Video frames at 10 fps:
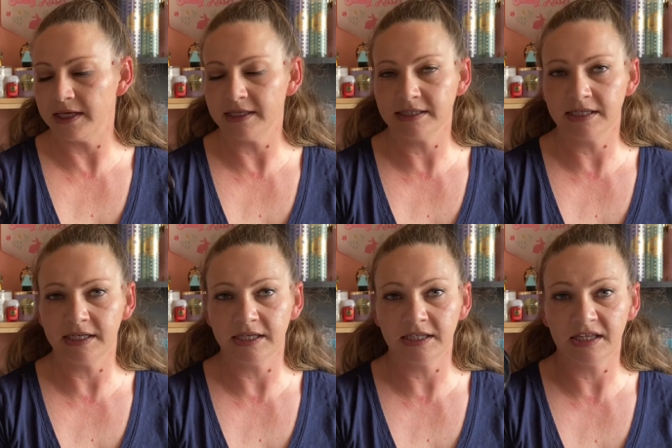it did
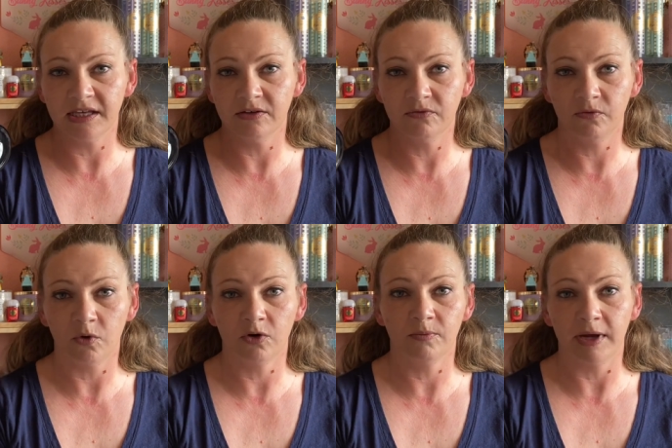anything
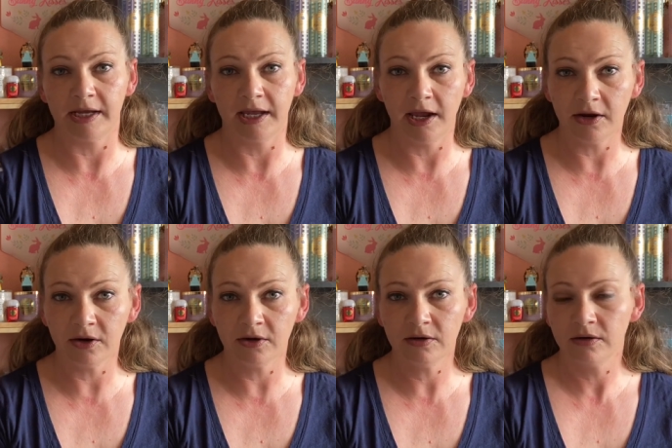for my
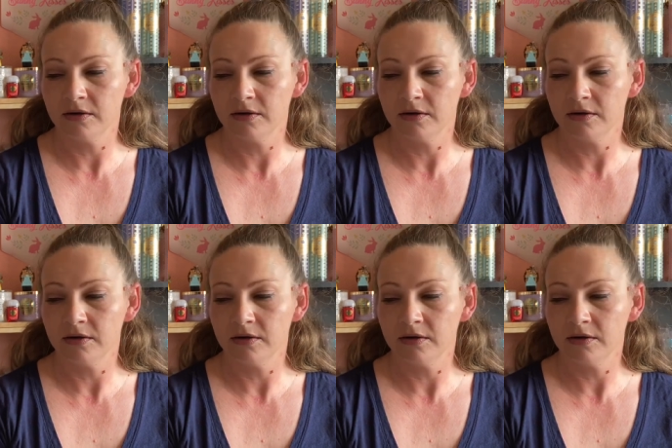hair.